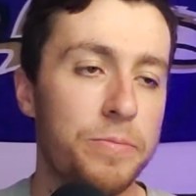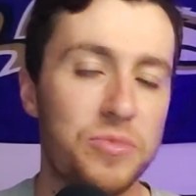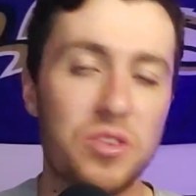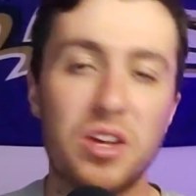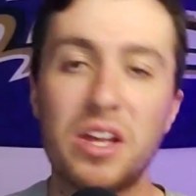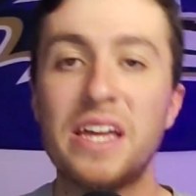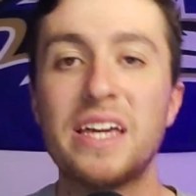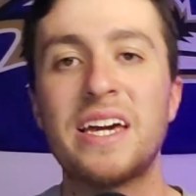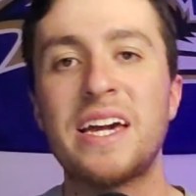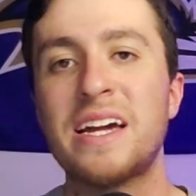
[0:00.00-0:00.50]
that
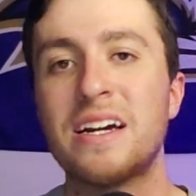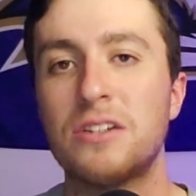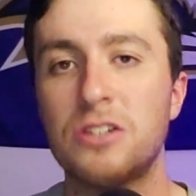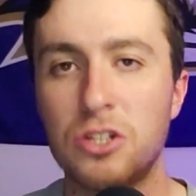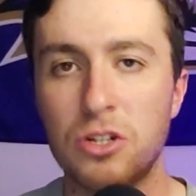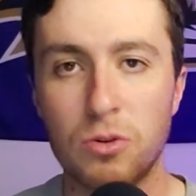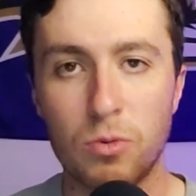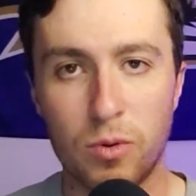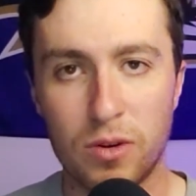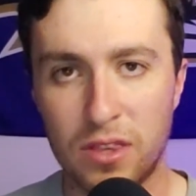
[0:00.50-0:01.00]
he can't
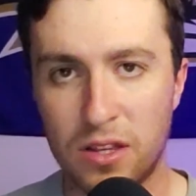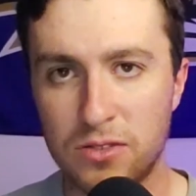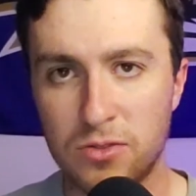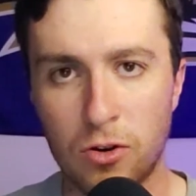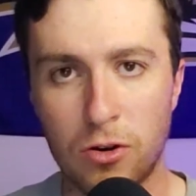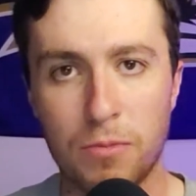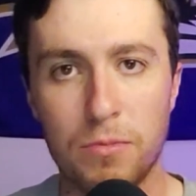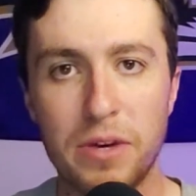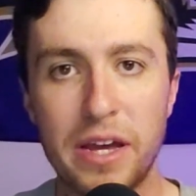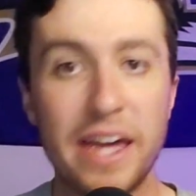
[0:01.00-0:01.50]
do it with his
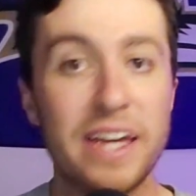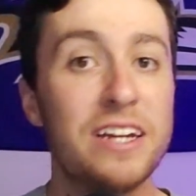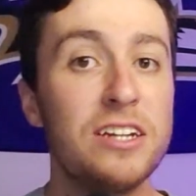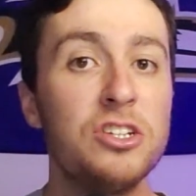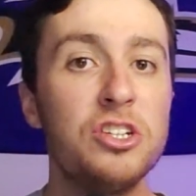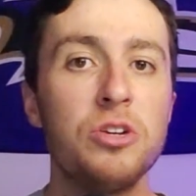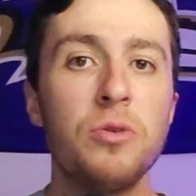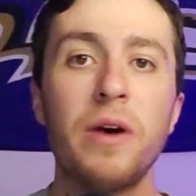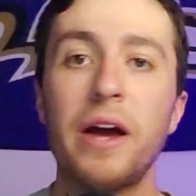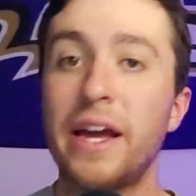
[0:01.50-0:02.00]
arm. He
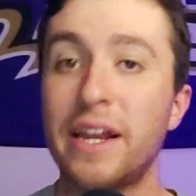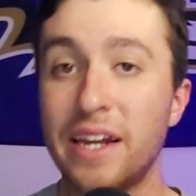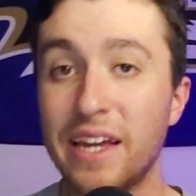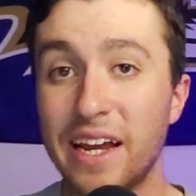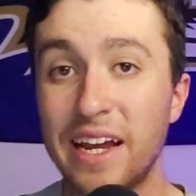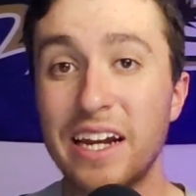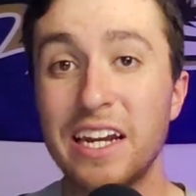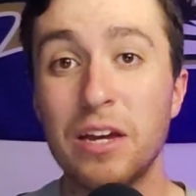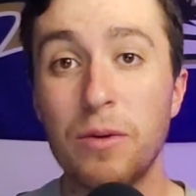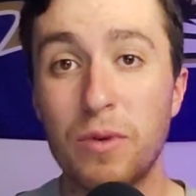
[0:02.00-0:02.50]
can do it in
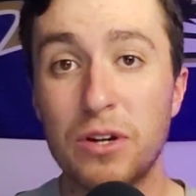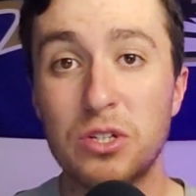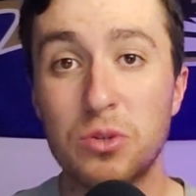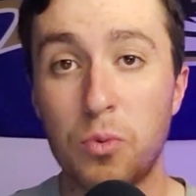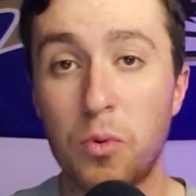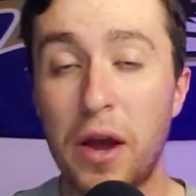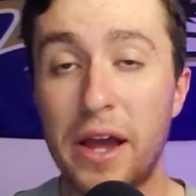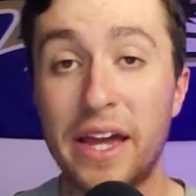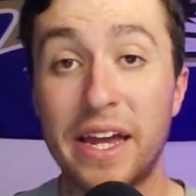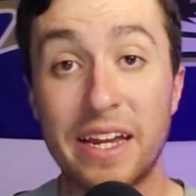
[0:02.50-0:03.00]
any which
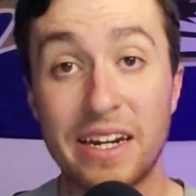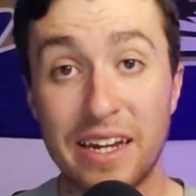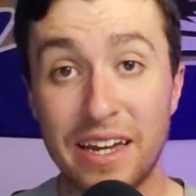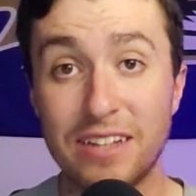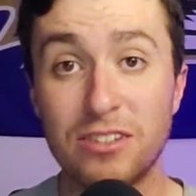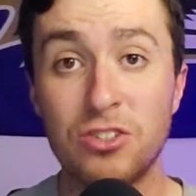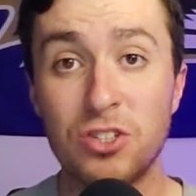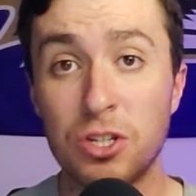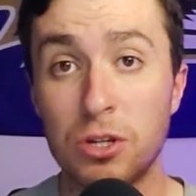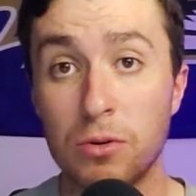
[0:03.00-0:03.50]
way he
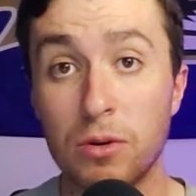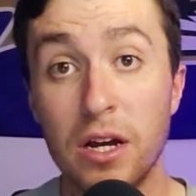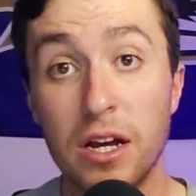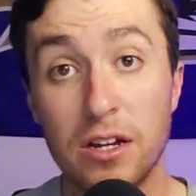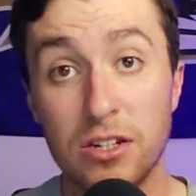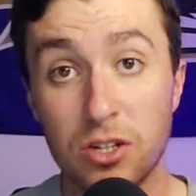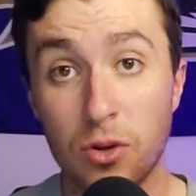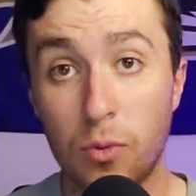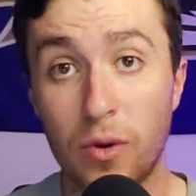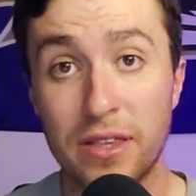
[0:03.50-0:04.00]
needs to
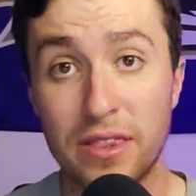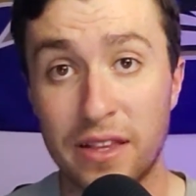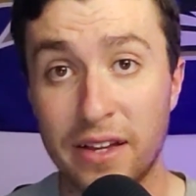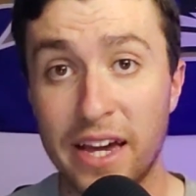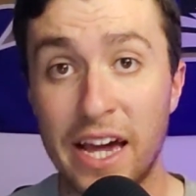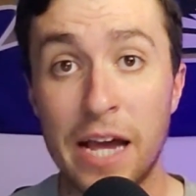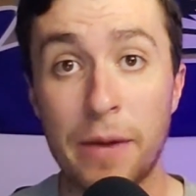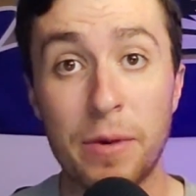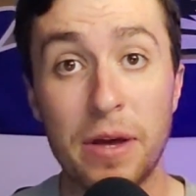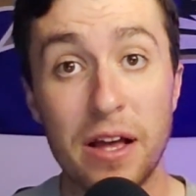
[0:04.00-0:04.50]
win the
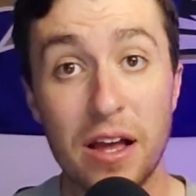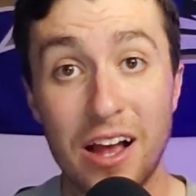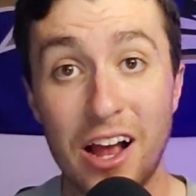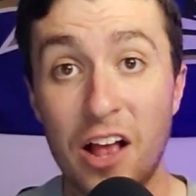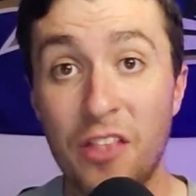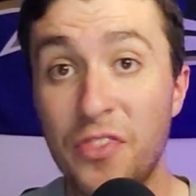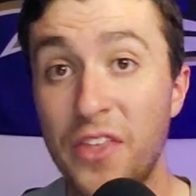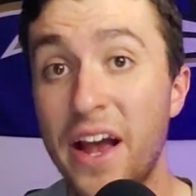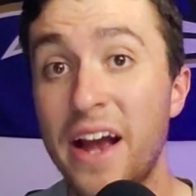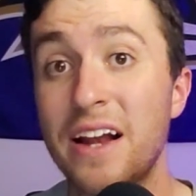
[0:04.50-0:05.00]
game.
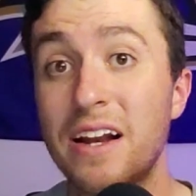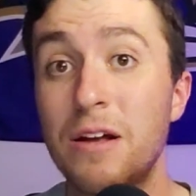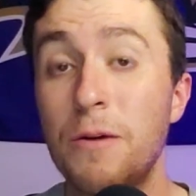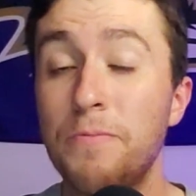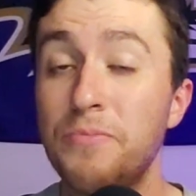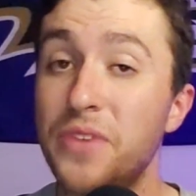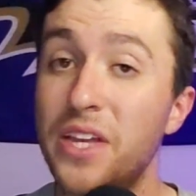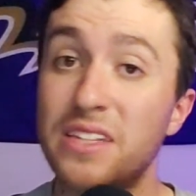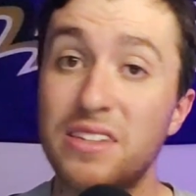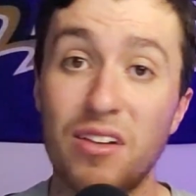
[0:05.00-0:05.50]
And that
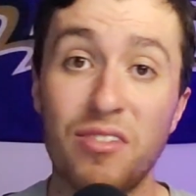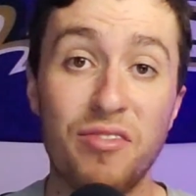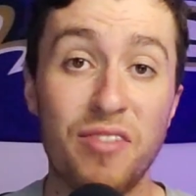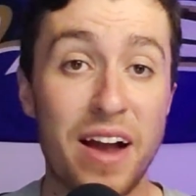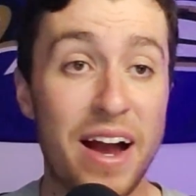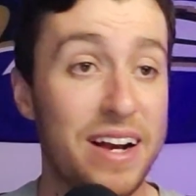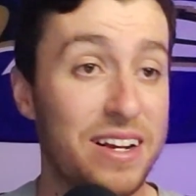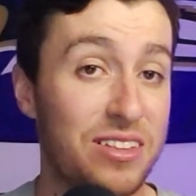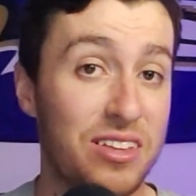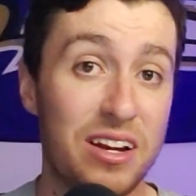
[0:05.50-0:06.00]
is a
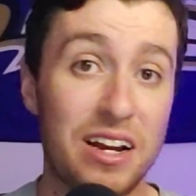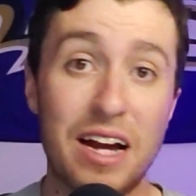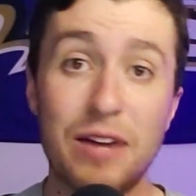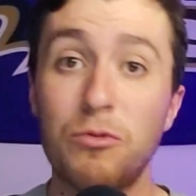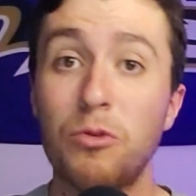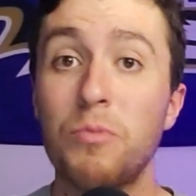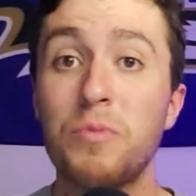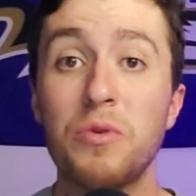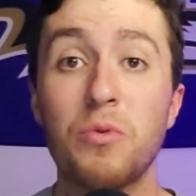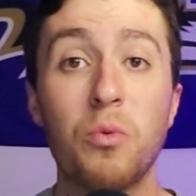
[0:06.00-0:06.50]
fact that I
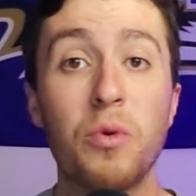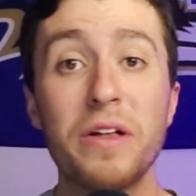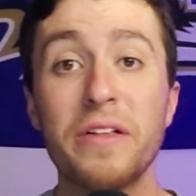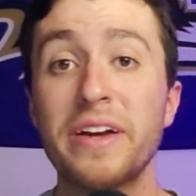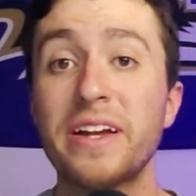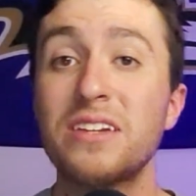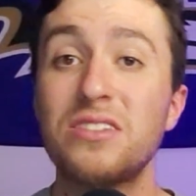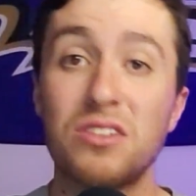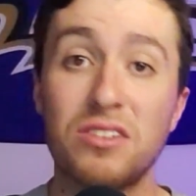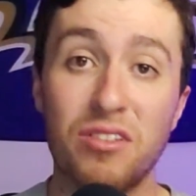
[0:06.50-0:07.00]
will be
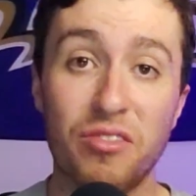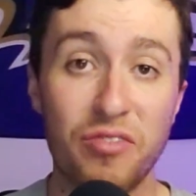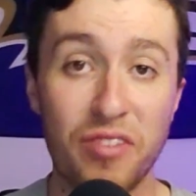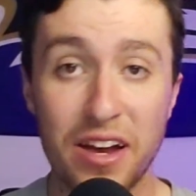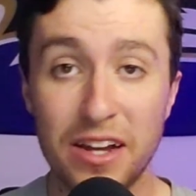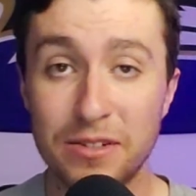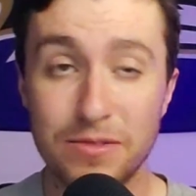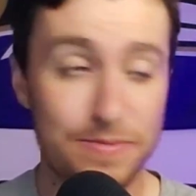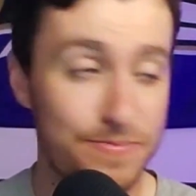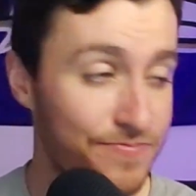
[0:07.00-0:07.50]
willing to
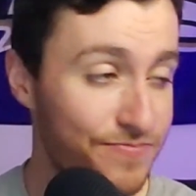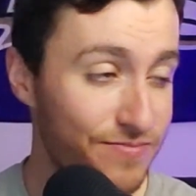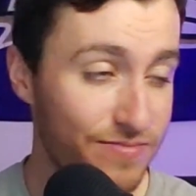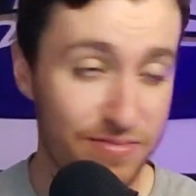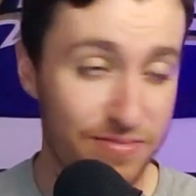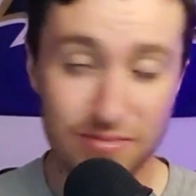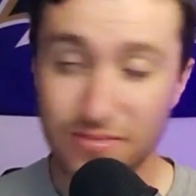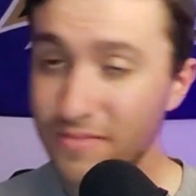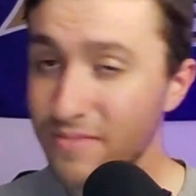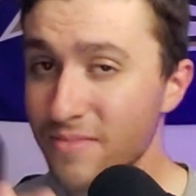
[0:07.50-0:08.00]
defend
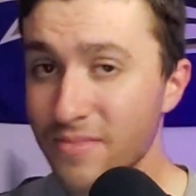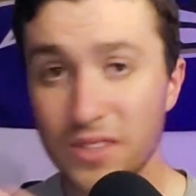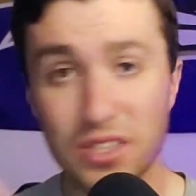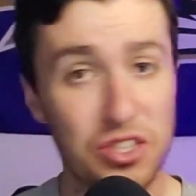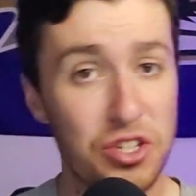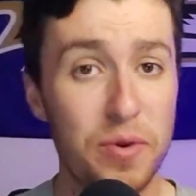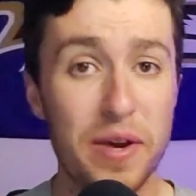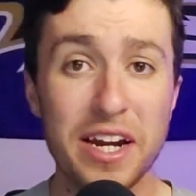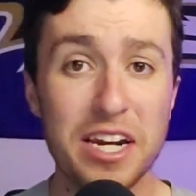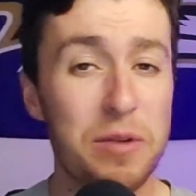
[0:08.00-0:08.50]

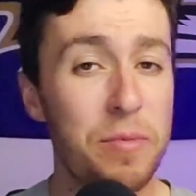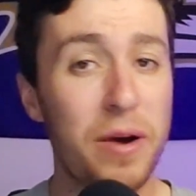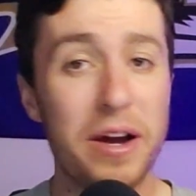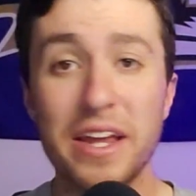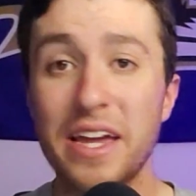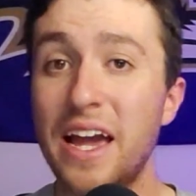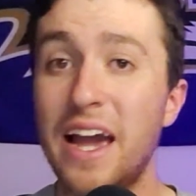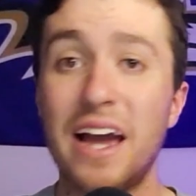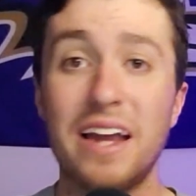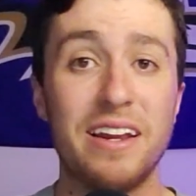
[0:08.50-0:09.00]
to
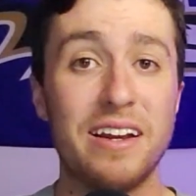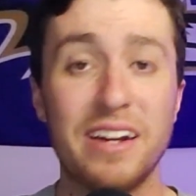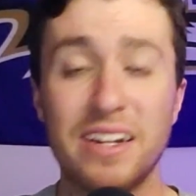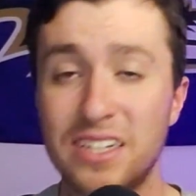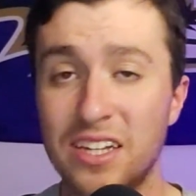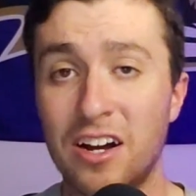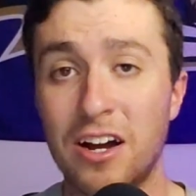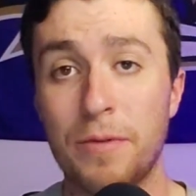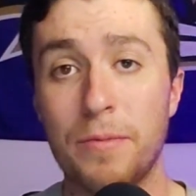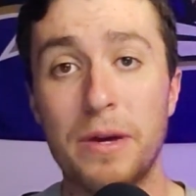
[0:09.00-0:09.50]
anybody at any
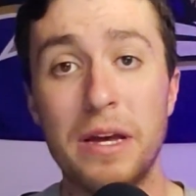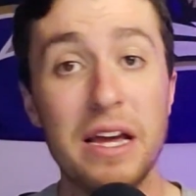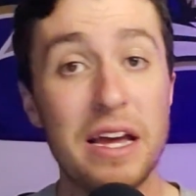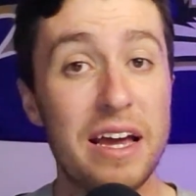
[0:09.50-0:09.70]
time.